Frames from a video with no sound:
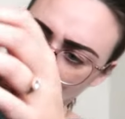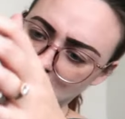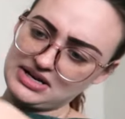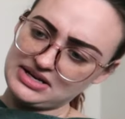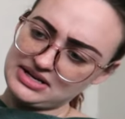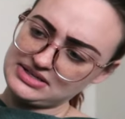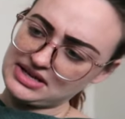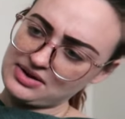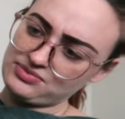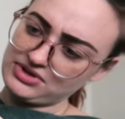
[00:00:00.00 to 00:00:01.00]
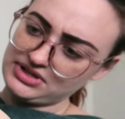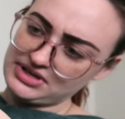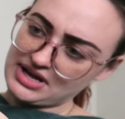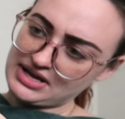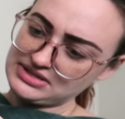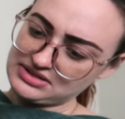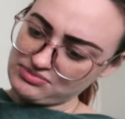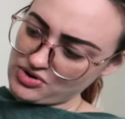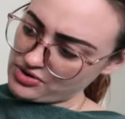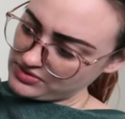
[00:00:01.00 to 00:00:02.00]
And it is a really nice
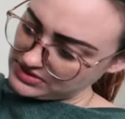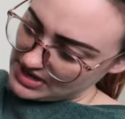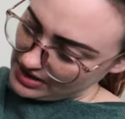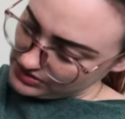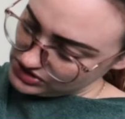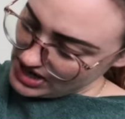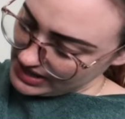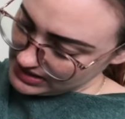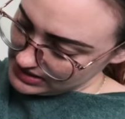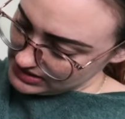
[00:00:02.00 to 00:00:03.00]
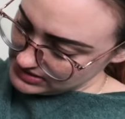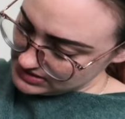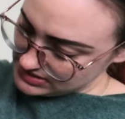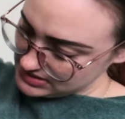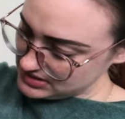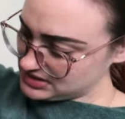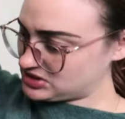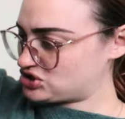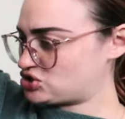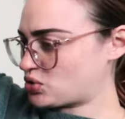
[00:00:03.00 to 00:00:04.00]
moto style jacket. It's
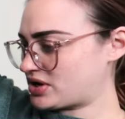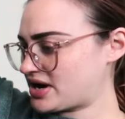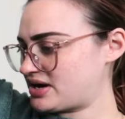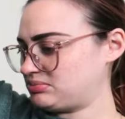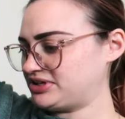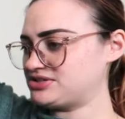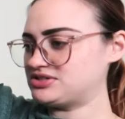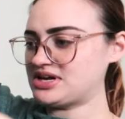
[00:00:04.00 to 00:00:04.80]
a short kind of blazer